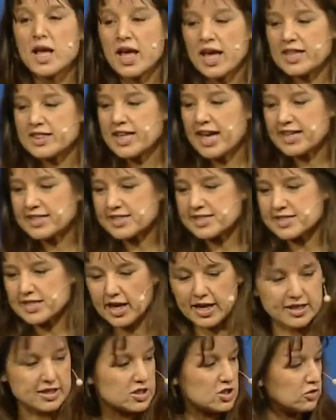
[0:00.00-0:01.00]
And they
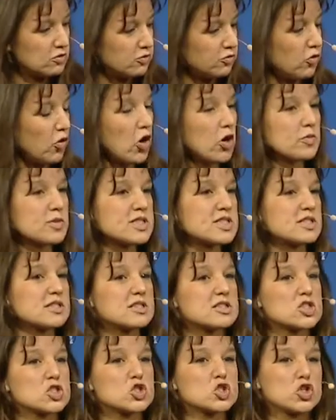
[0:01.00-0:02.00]
decided to form a
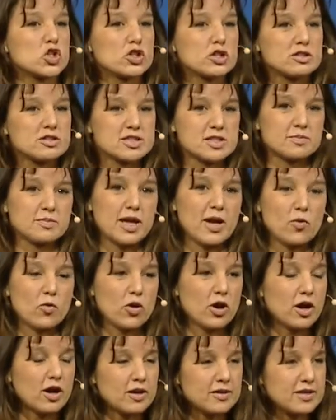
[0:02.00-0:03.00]
citizen journalism
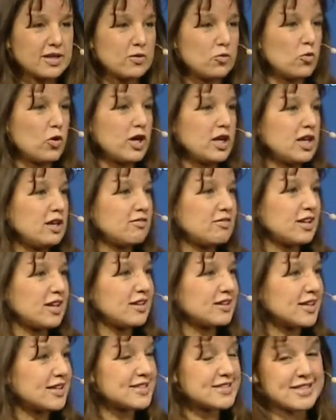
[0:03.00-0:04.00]
network. In one evening,
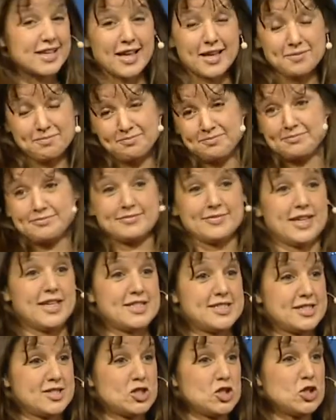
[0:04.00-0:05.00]
they said,
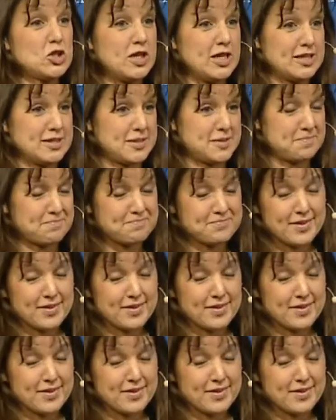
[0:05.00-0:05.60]
let's just do this.